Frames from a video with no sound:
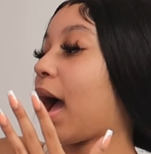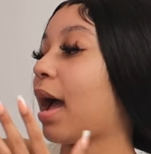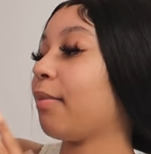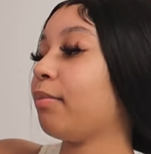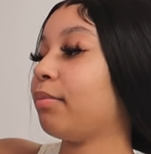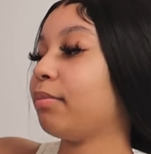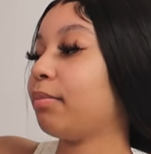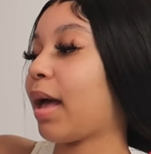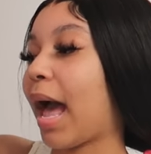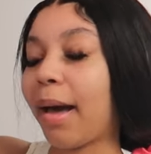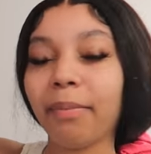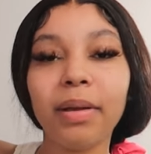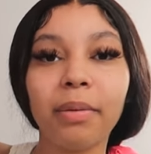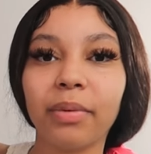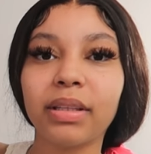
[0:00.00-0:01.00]
i'm
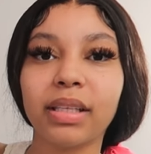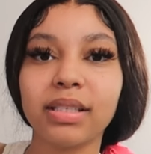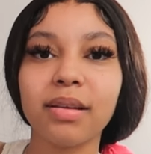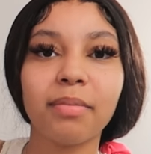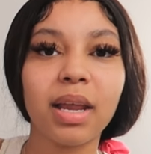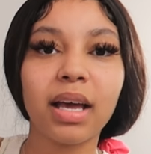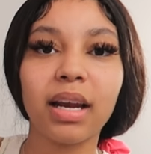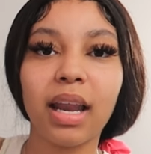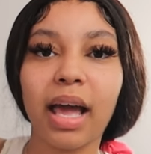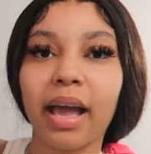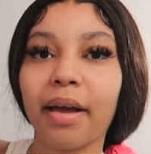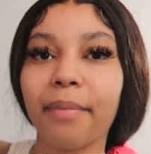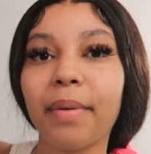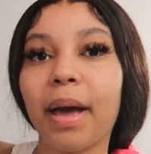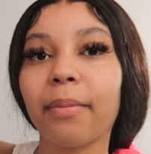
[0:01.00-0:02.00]
happy with this i'm not gonna lie
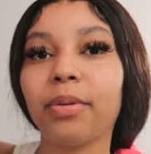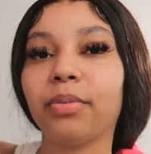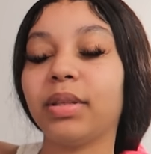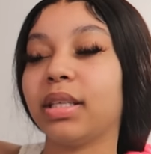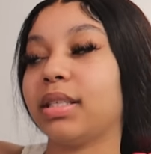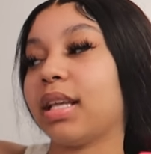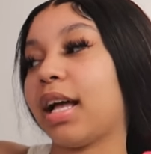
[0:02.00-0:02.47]
i'm happy with this